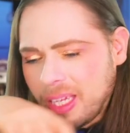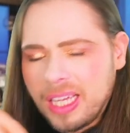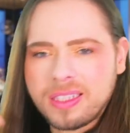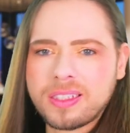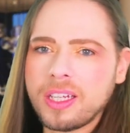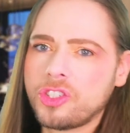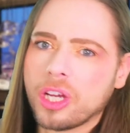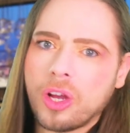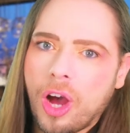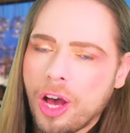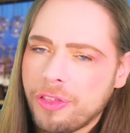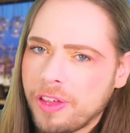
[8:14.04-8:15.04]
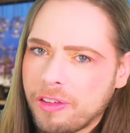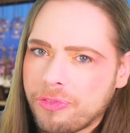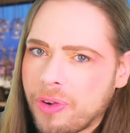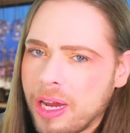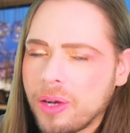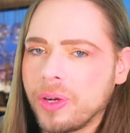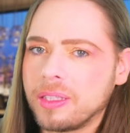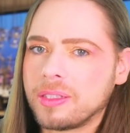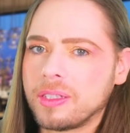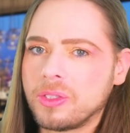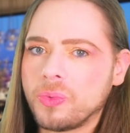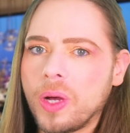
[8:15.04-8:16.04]
It's such a gothic
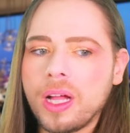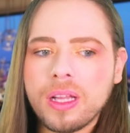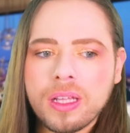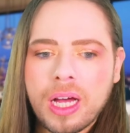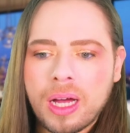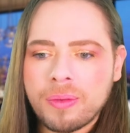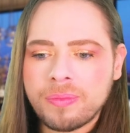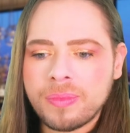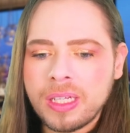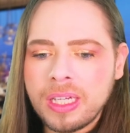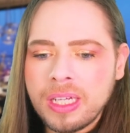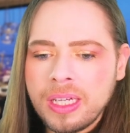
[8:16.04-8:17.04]
fragrance as well. Um,